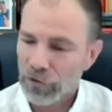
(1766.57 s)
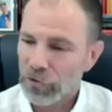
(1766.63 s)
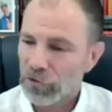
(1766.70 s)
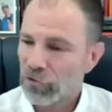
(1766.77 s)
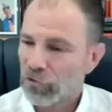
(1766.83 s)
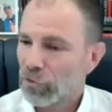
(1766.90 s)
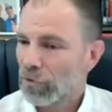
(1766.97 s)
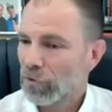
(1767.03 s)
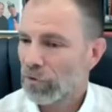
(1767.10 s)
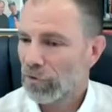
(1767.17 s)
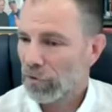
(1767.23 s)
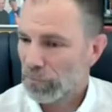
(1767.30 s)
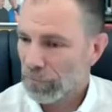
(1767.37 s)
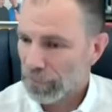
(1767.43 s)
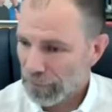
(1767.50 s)
not
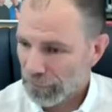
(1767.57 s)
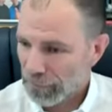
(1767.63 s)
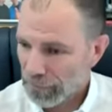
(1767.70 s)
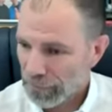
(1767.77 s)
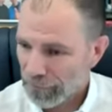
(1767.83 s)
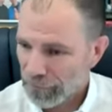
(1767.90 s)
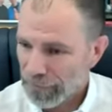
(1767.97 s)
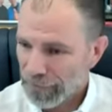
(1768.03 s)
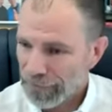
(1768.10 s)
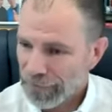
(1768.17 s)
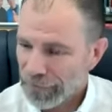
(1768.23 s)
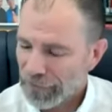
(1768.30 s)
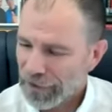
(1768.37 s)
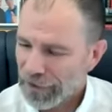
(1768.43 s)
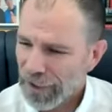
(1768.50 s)
short-term people.
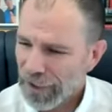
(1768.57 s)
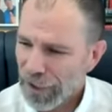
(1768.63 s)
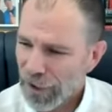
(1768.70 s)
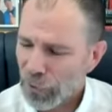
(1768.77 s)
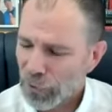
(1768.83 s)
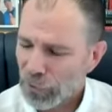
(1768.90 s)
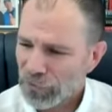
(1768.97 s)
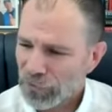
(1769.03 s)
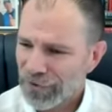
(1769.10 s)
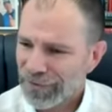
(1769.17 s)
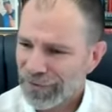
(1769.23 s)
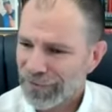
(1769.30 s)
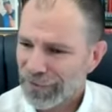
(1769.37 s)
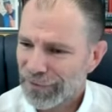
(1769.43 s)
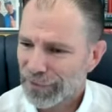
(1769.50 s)
So the whole
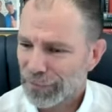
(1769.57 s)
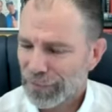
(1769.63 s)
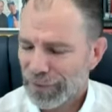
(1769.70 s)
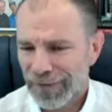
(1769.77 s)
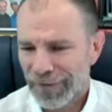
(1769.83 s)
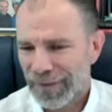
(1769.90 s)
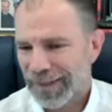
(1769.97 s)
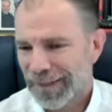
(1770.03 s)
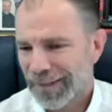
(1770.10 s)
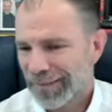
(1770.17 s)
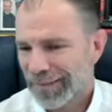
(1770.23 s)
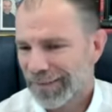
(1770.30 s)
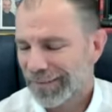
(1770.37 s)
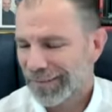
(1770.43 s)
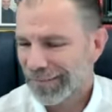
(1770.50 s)
system, then
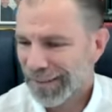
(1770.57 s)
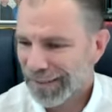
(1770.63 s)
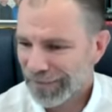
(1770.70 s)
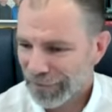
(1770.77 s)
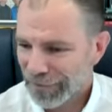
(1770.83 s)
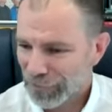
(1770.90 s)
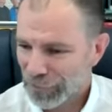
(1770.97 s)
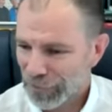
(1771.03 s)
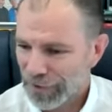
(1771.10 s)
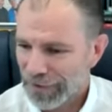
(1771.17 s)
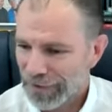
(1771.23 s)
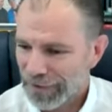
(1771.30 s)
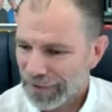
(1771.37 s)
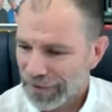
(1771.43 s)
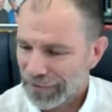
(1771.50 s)
there's extensive
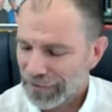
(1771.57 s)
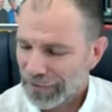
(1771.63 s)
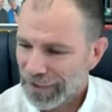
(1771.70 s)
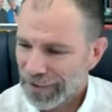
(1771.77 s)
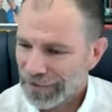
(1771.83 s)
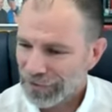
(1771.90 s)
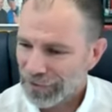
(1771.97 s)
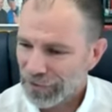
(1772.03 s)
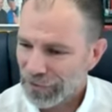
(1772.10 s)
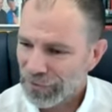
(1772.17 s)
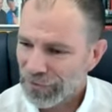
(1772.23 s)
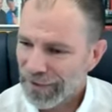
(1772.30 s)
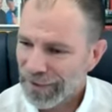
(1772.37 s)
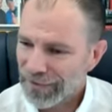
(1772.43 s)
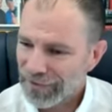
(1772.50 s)
psychological
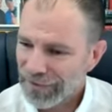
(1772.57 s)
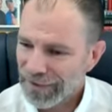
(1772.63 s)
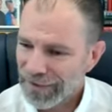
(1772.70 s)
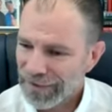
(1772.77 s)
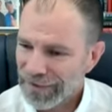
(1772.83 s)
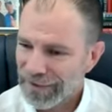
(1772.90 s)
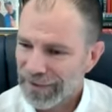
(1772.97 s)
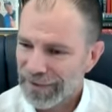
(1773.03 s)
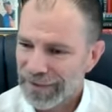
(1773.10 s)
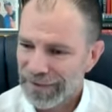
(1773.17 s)
testing.